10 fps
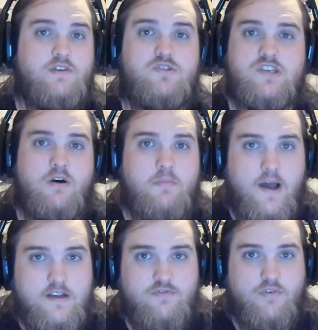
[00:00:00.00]
you so
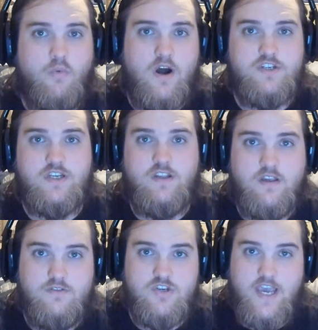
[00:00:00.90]
much for watching
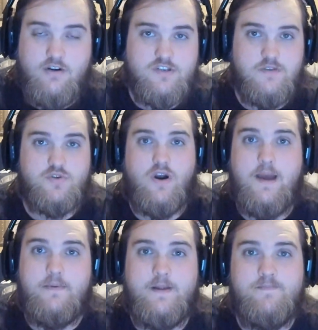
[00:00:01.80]
the channel and
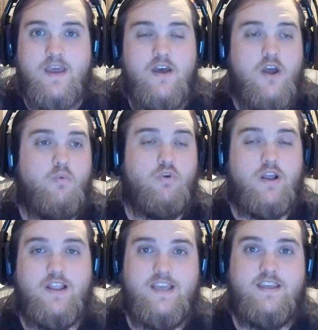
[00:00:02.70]
subscribing.
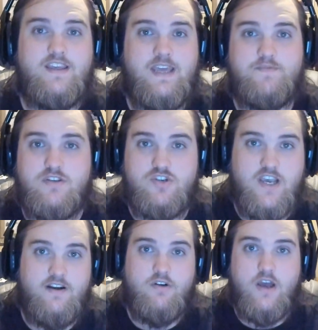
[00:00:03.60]
Really keeps the
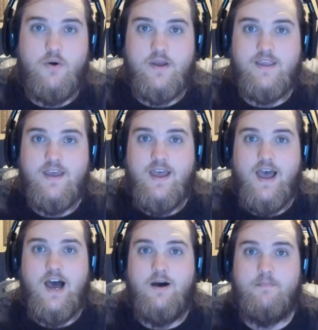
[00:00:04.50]
channel going.
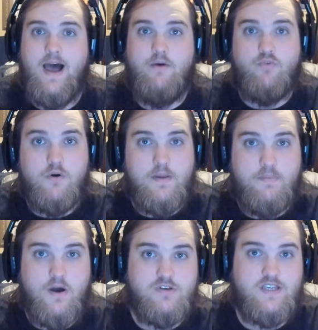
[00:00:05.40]
I will be
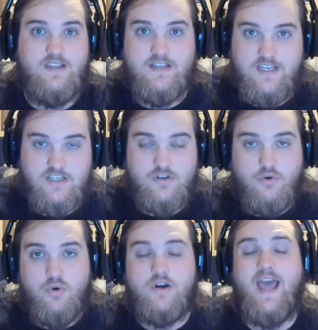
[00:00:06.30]
posting the
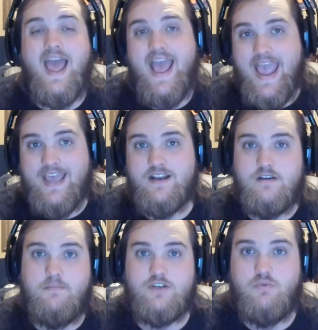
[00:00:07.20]
Discord and
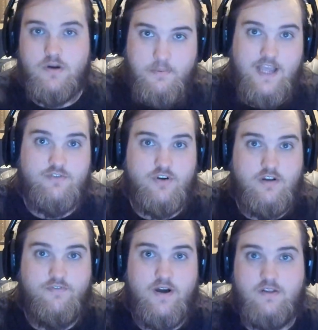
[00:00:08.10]
my Twitter page for you
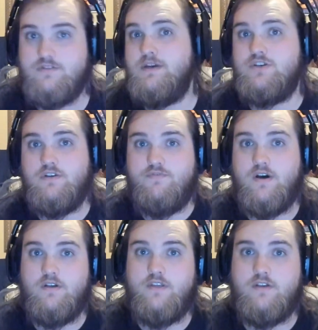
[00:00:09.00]
to follow. So make sure
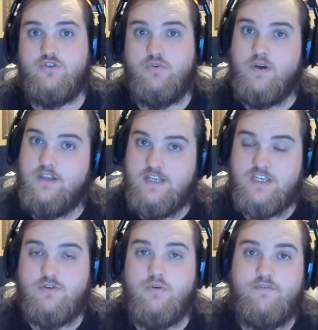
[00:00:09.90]
you join the
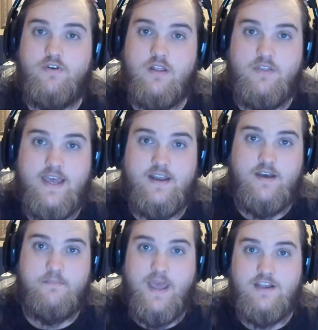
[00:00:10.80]
Discord and follow
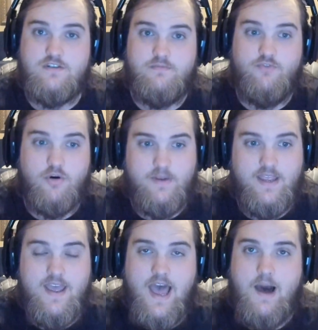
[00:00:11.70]
that page for me.
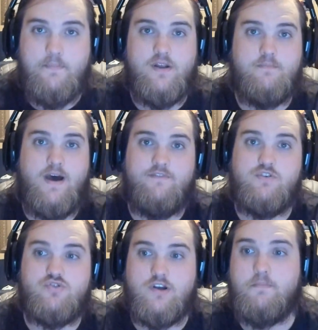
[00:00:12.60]
I'll put my
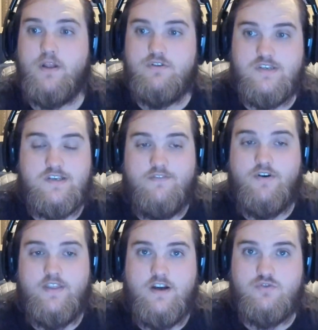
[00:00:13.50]
future uploads and stuff
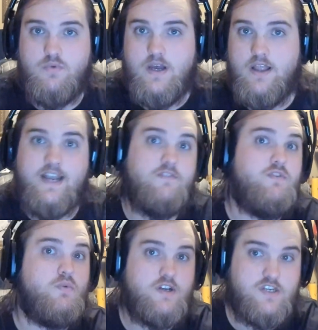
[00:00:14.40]
on there as well. And if
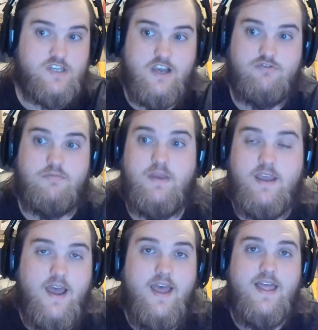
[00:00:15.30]
you want to discuss with me
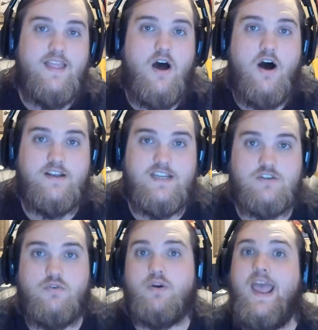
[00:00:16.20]
on
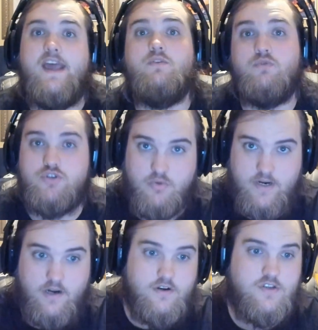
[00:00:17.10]
Discord and or
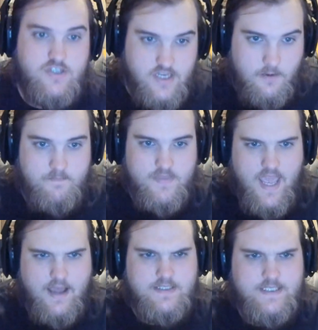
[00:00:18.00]
Twitter. So yeah,